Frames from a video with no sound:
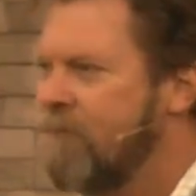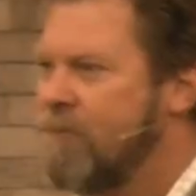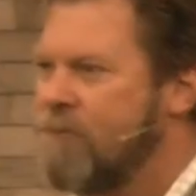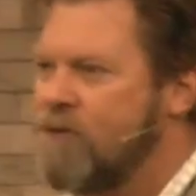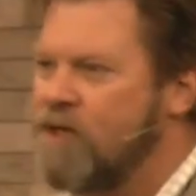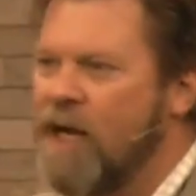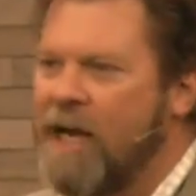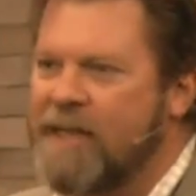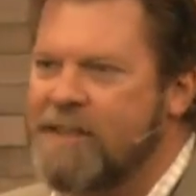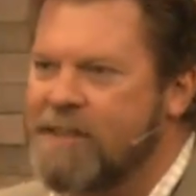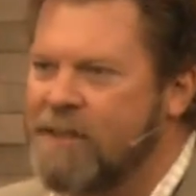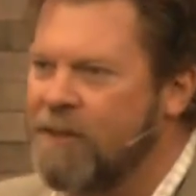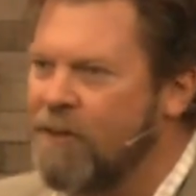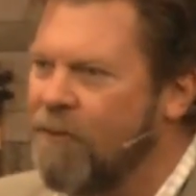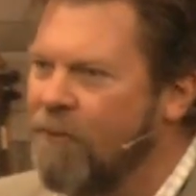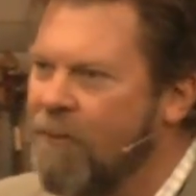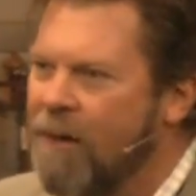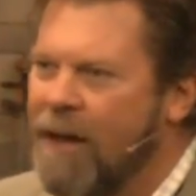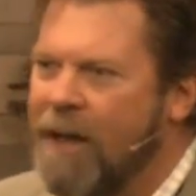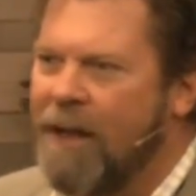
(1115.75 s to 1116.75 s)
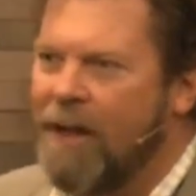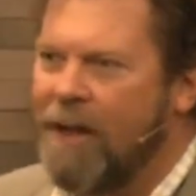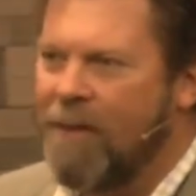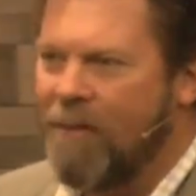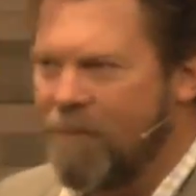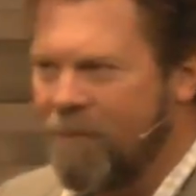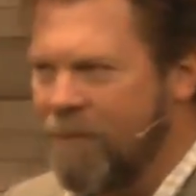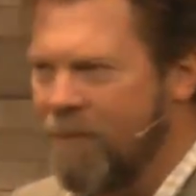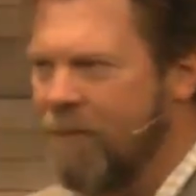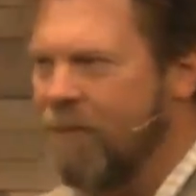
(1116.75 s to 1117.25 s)
chasing
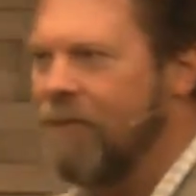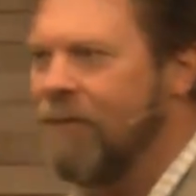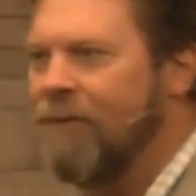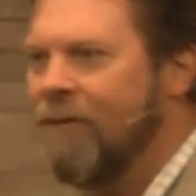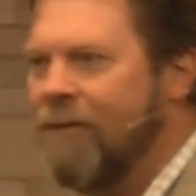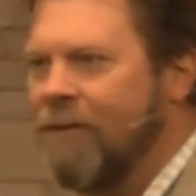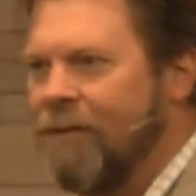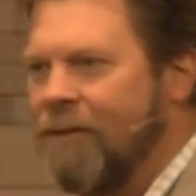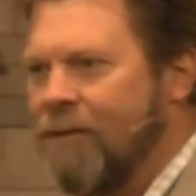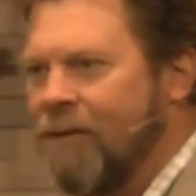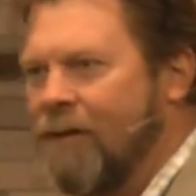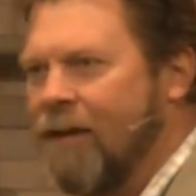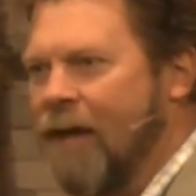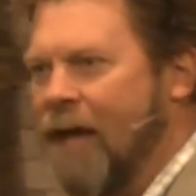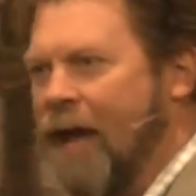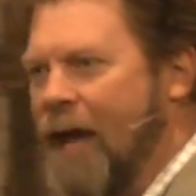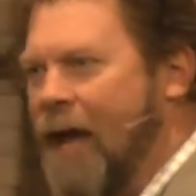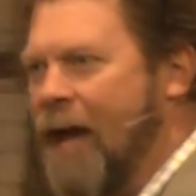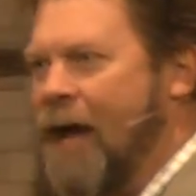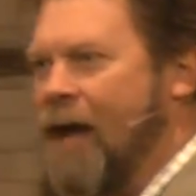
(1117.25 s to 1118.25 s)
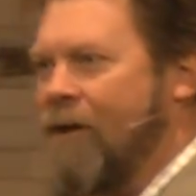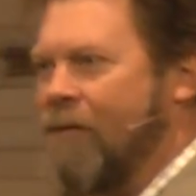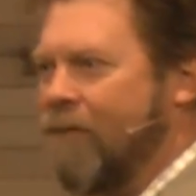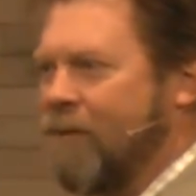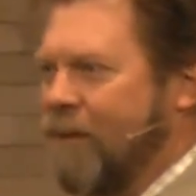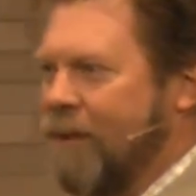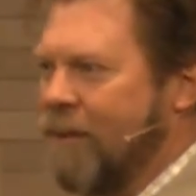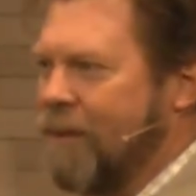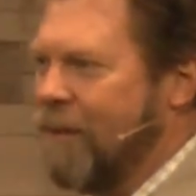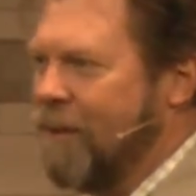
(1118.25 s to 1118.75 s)
around out
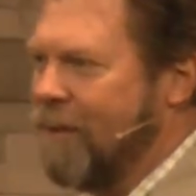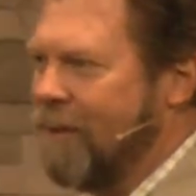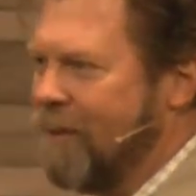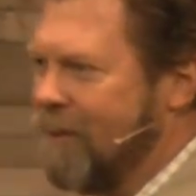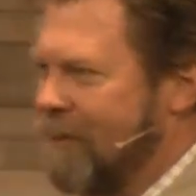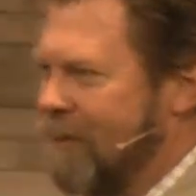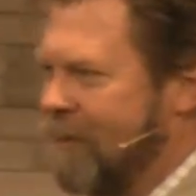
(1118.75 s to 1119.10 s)
in the